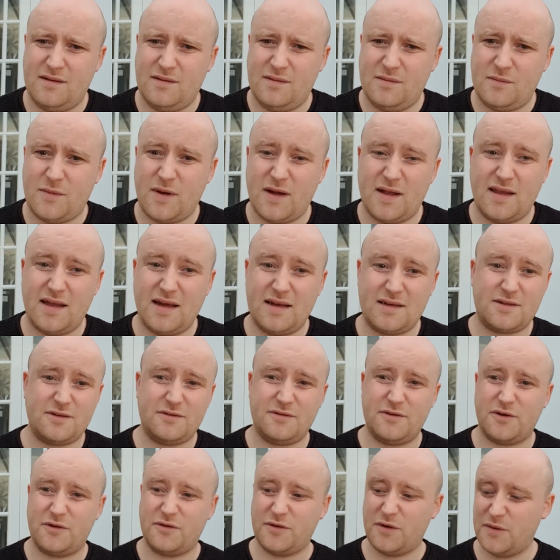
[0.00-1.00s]
Well, as a
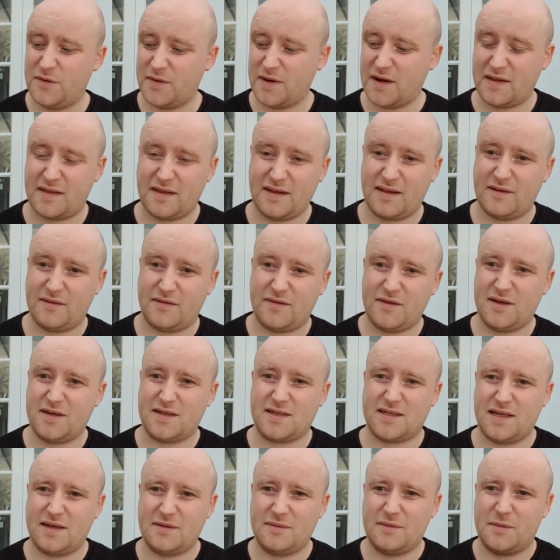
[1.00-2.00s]
recruiter, I think the
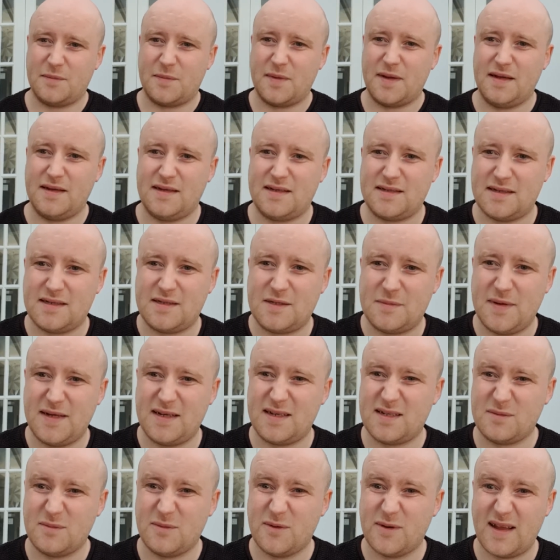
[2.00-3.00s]
first thing would be to speak
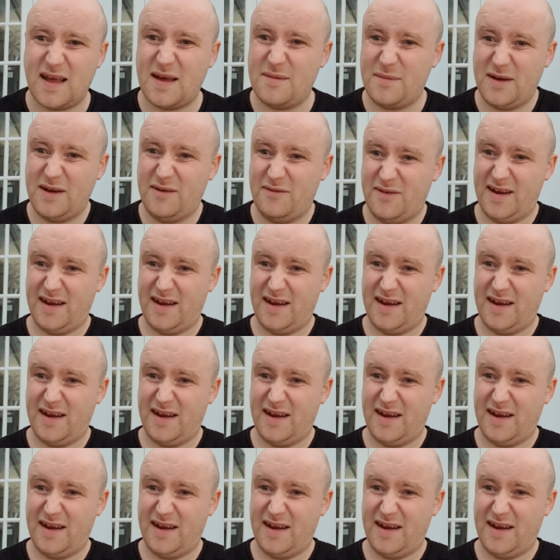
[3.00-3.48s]
to someone like me.